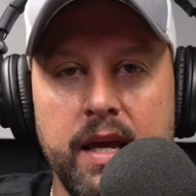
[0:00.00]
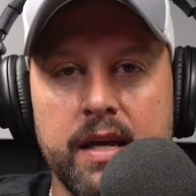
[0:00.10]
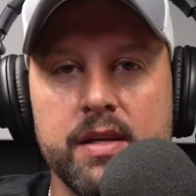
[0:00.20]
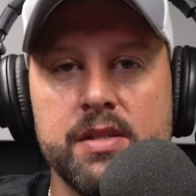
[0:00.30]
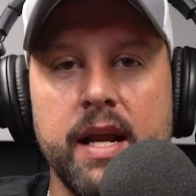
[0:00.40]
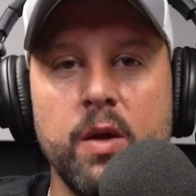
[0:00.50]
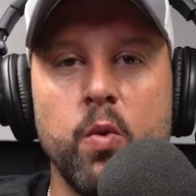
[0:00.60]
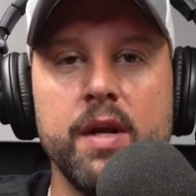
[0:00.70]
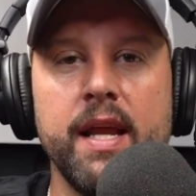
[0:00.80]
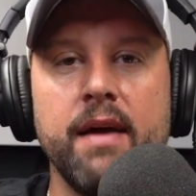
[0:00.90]
is, and he
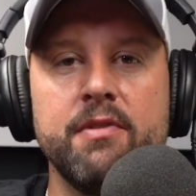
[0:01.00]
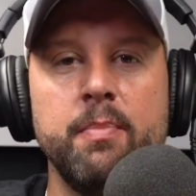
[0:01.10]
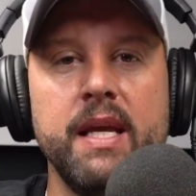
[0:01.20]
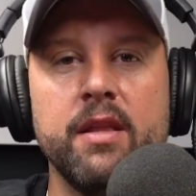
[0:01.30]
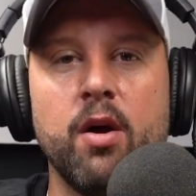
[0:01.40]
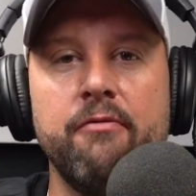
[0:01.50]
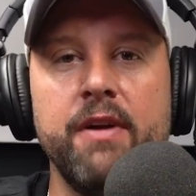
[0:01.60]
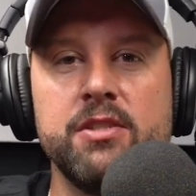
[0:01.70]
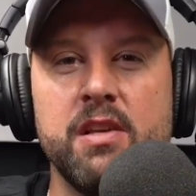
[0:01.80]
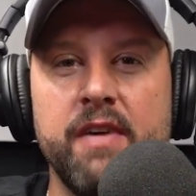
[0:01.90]
wouldn't have to be an
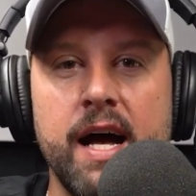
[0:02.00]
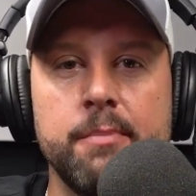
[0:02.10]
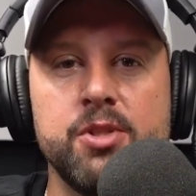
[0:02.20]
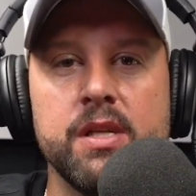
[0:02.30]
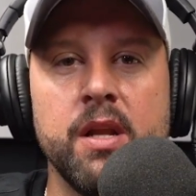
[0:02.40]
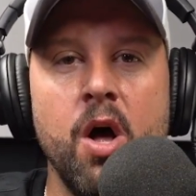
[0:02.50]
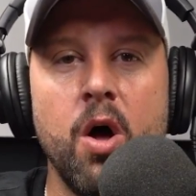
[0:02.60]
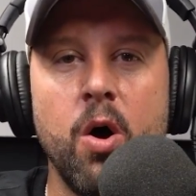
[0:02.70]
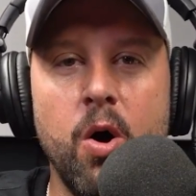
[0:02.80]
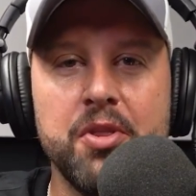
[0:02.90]
offensive option
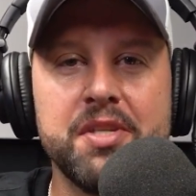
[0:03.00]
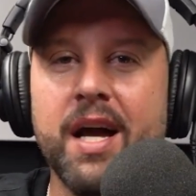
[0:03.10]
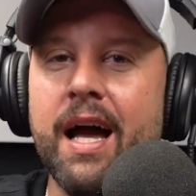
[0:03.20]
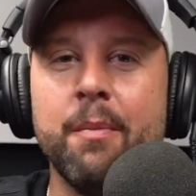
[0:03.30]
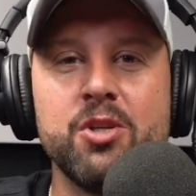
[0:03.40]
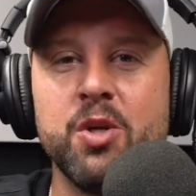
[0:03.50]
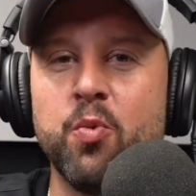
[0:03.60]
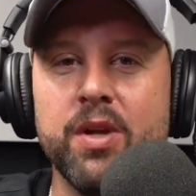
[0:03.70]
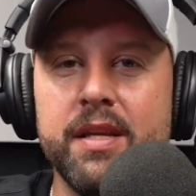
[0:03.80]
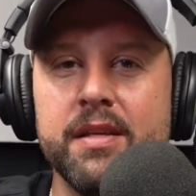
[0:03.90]
all the time, which he
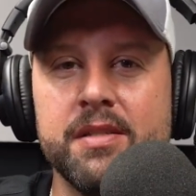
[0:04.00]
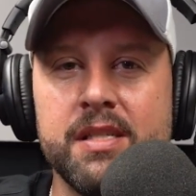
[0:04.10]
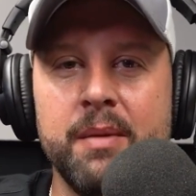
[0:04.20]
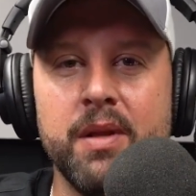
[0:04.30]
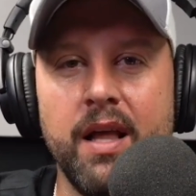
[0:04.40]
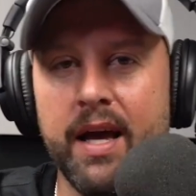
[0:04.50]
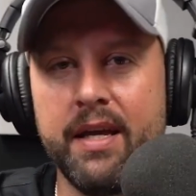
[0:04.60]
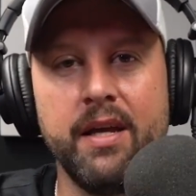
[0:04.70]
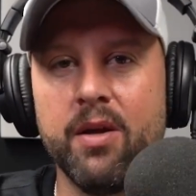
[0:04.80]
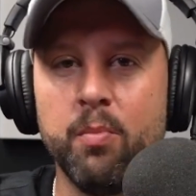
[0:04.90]
really doesn't seem to
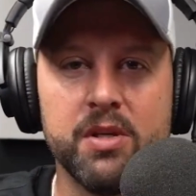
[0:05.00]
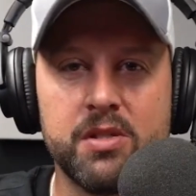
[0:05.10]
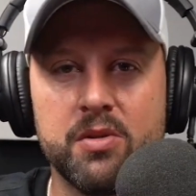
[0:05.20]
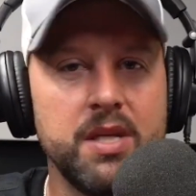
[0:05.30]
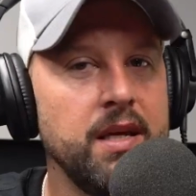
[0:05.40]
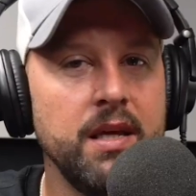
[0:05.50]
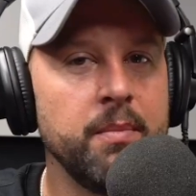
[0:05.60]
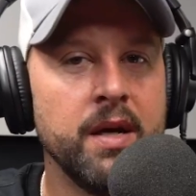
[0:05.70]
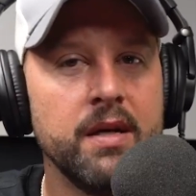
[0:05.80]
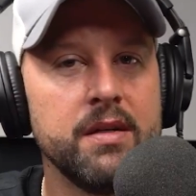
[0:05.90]
like. You know, Mr.
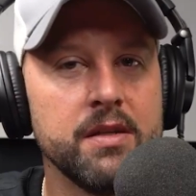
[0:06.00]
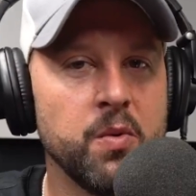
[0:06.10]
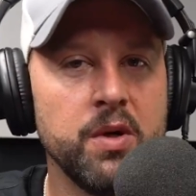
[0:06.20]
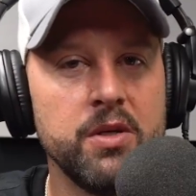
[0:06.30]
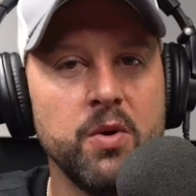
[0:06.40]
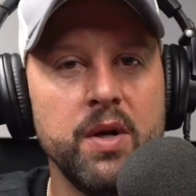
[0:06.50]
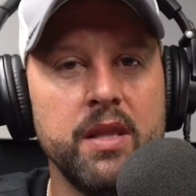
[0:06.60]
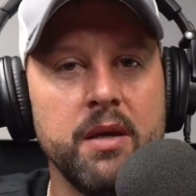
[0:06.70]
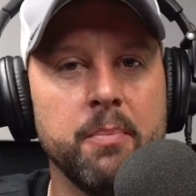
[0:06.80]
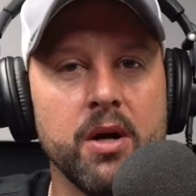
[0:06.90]
Team doesn't want want to do
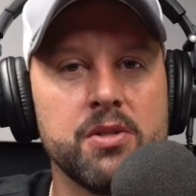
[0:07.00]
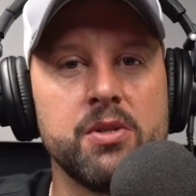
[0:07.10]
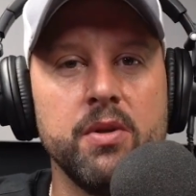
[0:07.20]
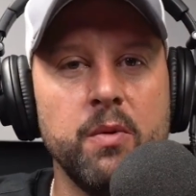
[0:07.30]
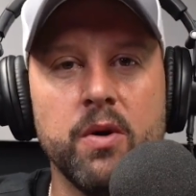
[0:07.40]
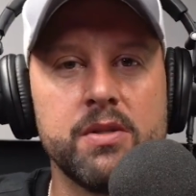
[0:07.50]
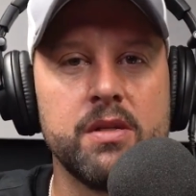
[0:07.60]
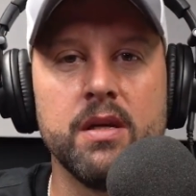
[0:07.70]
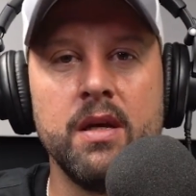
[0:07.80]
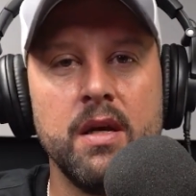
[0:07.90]
anything personal. He wants
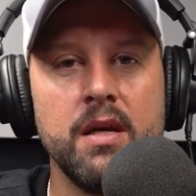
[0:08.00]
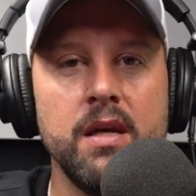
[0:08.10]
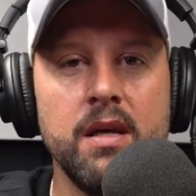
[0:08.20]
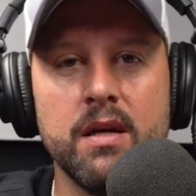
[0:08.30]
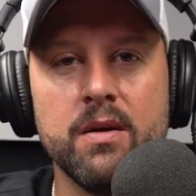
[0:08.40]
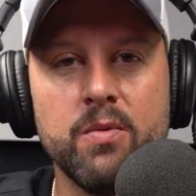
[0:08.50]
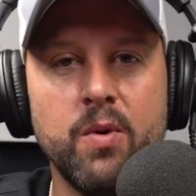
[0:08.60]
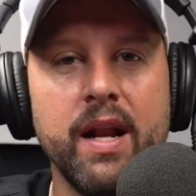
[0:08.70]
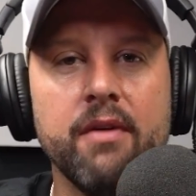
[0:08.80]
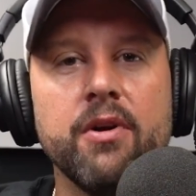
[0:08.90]
to, you know,
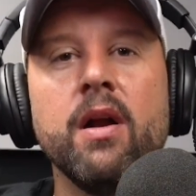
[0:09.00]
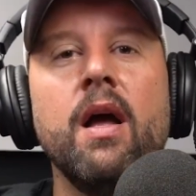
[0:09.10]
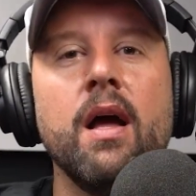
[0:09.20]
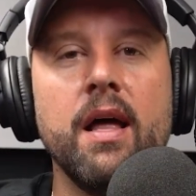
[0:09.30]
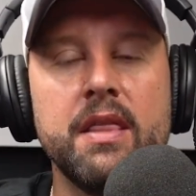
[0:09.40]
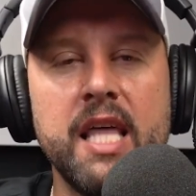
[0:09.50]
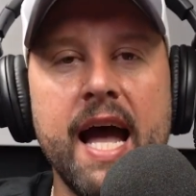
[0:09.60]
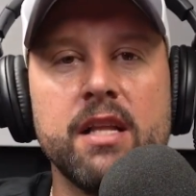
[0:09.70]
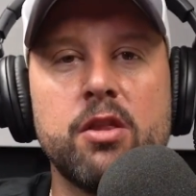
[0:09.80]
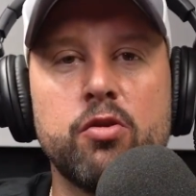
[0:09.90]
whatever. Uh,
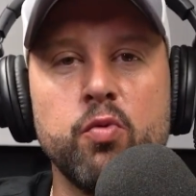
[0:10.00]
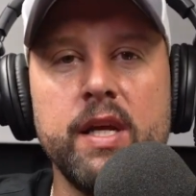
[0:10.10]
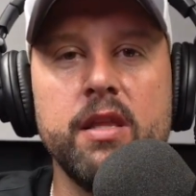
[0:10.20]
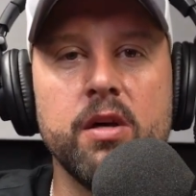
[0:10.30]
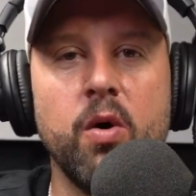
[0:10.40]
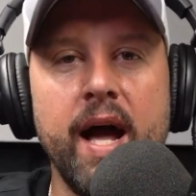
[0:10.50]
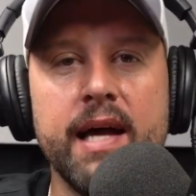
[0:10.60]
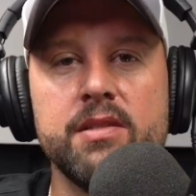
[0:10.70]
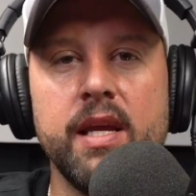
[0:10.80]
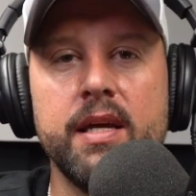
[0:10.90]
that three, though,
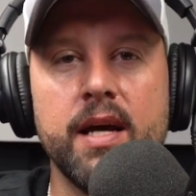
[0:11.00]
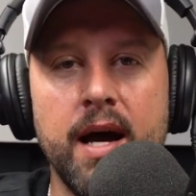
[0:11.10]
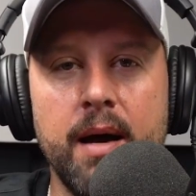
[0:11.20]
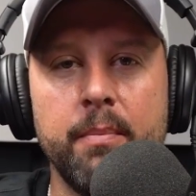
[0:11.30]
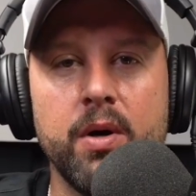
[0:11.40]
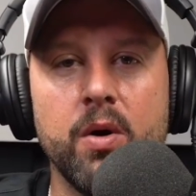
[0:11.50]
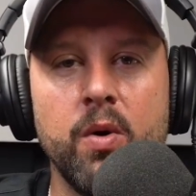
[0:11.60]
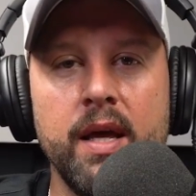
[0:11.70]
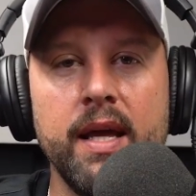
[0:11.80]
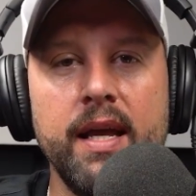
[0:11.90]
as a combo
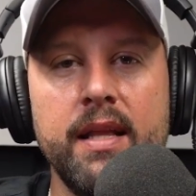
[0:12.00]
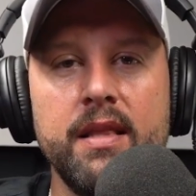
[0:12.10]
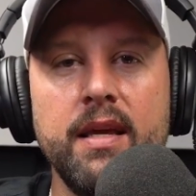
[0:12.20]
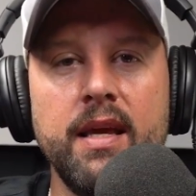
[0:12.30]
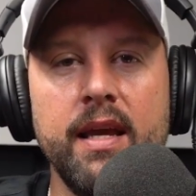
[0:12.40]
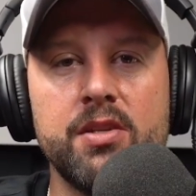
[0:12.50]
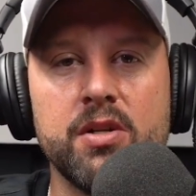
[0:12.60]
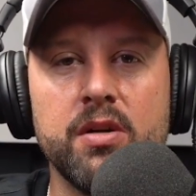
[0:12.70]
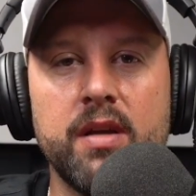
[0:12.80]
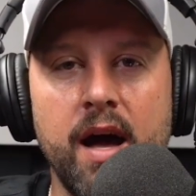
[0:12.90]
in the
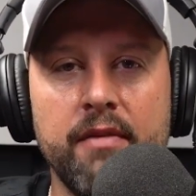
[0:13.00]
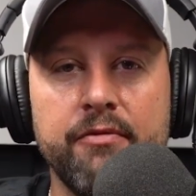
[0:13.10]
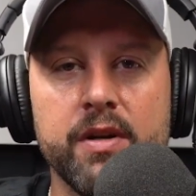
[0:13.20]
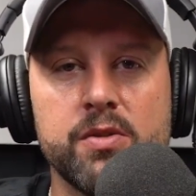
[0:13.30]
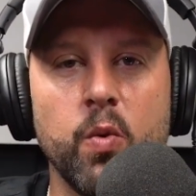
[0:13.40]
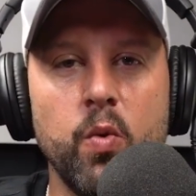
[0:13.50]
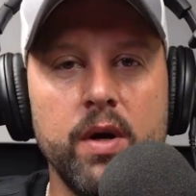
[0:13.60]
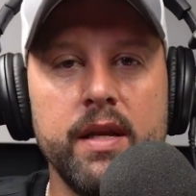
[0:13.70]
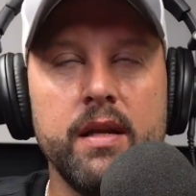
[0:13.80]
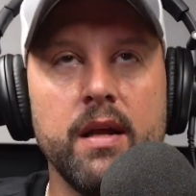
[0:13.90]
Eastern Conference,
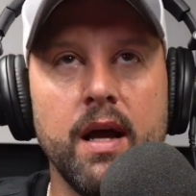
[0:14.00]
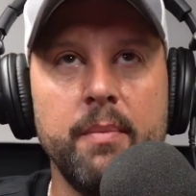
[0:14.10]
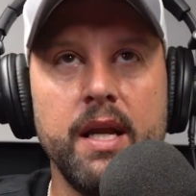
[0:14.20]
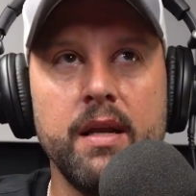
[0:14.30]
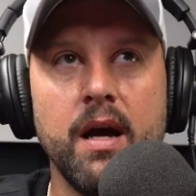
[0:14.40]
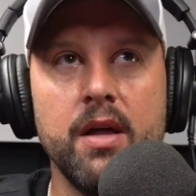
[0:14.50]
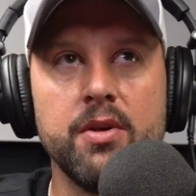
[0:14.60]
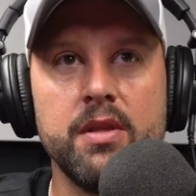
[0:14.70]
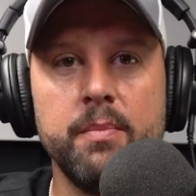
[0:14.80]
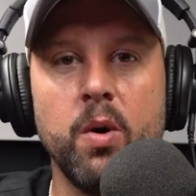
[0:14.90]
would it, I mean,
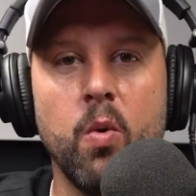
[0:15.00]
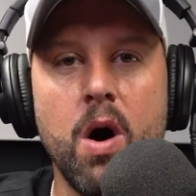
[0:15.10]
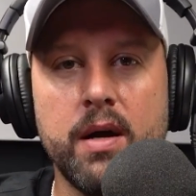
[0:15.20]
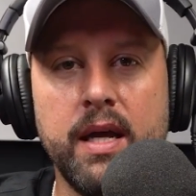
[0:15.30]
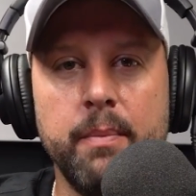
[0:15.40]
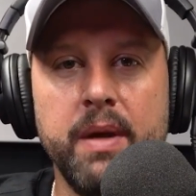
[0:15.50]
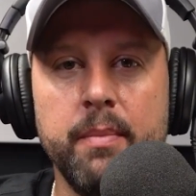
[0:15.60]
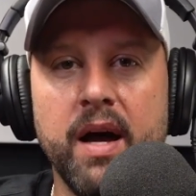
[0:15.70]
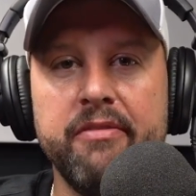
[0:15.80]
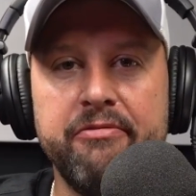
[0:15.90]
other than Milwaukee, be
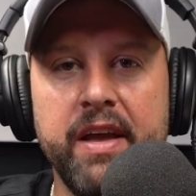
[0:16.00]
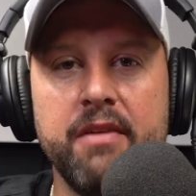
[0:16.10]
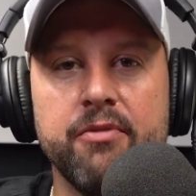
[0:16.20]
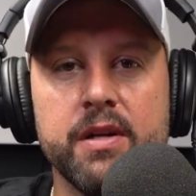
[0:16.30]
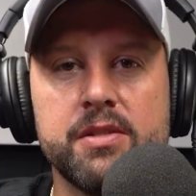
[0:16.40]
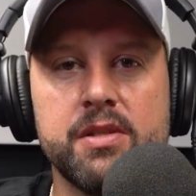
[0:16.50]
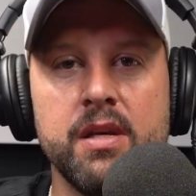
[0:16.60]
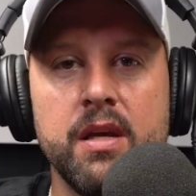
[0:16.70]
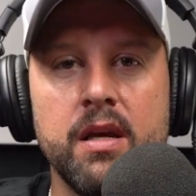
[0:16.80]
my favorites?